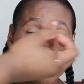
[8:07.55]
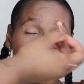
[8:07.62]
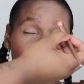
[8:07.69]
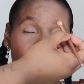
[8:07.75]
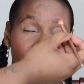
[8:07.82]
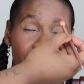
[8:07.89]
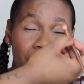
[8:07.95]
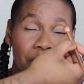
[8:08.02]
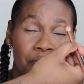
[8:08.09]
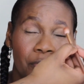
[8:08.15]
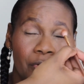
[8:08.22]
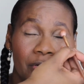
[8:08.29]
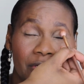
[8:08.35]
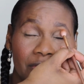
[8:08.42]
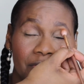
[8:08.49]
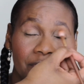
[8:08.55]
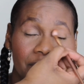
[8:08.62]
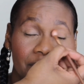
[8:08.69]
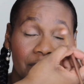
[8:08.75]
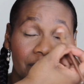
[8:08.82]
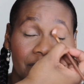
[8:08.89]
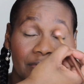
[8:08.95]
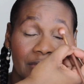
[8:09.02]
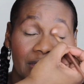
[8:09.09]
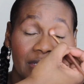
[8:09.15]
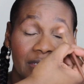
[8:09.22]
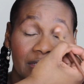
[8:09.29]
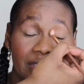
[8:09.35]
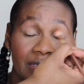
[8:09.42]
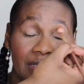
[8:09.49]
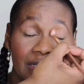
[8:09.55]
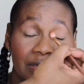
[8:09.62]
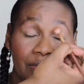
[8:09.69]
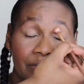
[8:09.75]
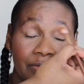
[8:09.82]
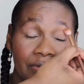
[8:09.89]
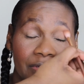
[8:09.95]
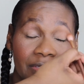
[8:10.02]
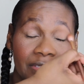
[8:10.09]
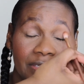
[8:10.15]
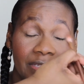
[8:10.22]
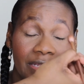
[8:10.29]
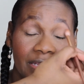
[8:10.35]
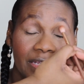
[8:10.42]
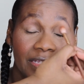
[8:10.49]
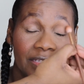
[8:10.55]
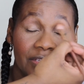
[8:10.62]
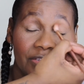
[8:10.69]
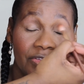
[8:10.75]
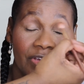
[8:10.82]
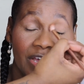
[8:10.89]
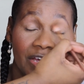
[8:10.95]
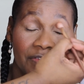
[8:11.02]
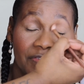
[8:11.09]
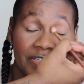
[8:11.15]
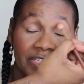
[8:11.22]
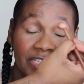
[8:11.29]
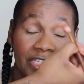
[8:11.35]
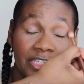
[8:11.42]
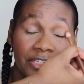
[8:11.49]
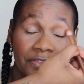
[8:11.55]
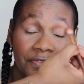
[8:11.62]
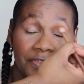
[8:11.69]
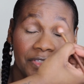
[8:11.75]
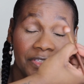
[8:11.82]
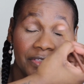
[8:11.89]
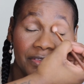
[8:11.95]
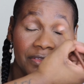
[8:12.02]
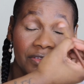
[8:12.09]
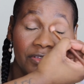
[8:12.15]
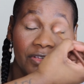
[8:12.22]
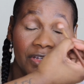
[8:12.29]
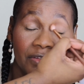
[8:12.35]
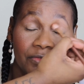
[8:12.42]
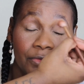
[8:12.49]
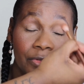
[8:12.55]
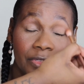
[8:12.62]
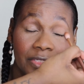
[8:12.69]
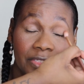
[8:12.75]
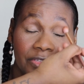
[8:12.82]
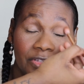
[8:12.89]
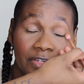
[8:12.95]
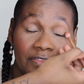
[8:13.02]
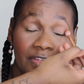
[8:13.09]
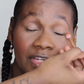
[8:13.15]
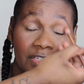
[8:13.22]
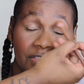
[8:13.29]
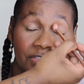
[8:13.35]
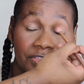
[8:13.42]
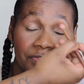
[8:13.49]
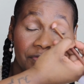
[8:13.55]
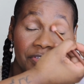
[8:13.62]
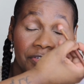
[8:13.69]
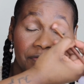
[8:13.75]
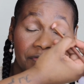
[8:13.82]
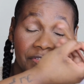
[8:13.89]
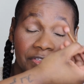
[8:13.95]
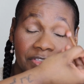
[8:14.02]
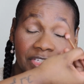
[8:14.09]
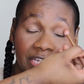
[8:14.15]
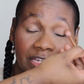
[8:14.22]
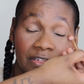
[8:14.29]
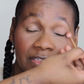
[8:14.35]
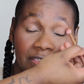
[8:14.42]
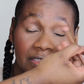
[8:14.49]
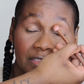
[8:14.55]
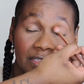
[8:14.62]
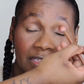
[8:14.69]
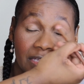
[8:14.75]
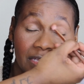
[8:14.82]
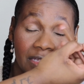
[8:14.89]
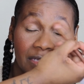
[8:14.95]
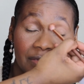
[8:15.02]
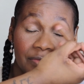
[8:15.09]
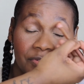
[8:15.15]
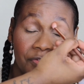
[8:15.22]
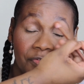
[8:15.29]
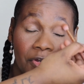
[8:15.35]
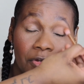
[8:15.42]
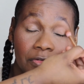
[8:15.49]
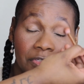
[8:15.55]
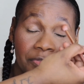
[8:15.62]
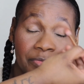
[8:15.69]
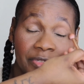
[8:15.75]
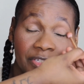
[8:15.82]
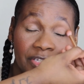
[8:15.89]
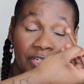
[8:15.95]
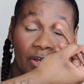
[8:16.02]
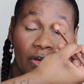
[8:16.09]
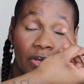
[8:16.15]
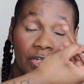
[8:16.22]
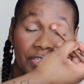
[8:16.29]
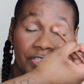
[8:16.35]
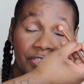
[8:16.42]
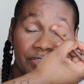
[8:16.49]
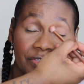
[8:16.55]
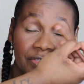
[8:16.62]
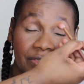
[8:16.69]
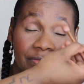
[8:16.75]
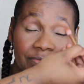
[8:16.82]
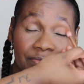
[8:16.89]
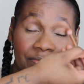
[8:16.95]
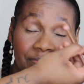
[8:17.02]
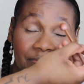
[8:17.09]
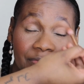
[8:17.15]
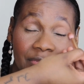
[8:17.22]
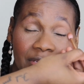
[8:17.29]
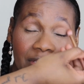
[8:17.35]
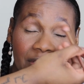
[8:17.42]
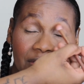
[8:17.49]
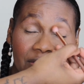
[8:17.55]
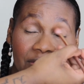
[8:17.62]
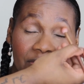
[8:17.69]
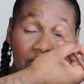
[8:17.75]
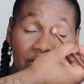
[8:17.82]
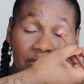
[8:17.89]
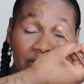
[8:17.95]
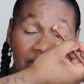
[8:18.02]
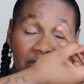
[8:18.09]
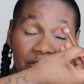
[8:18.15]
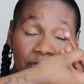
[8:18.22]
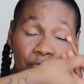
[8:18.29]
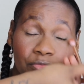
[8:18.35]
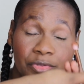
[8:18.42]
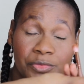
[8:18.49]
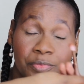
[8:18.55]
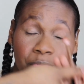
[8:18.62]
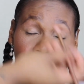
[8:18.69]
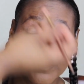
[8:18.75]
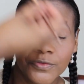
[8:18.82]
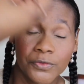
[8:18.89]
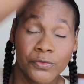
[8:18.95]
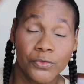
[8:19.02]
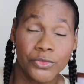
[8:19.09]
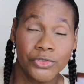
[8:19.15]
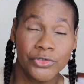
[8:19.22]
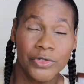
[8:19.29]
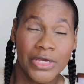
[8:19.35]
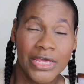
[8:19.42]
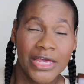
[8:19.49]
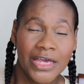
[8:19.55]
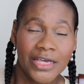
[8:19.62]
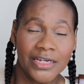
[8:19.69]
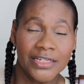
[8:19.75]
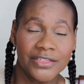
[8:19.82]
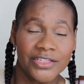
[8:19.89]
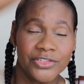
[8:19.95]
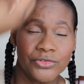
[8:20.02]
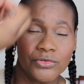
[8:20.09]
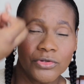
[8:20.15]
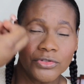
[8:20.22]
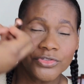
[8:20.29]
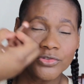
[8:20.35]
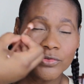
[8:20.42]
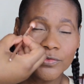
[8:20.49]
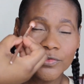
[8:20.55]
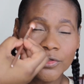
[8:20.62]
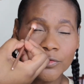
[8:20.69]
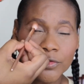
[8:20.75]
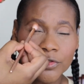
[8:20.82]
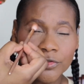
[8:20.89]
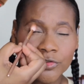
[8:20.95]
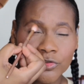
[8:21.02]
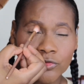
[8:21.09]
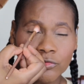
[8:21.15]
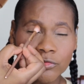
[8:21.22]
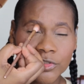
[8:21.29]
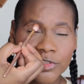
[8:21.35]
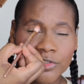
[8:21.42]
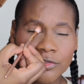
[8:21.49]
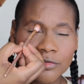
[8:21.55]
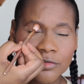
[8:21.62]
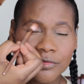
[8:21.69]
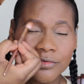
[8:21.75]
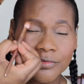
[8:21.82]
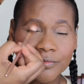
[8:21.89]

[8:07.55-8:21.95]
Oh, I'm very proud of you. I really, you have a gift. Yeah, really, you have lots of gifts and talents. You've always been an artist. So I think this would be perfect for you. And I think you're also a very good storyteller.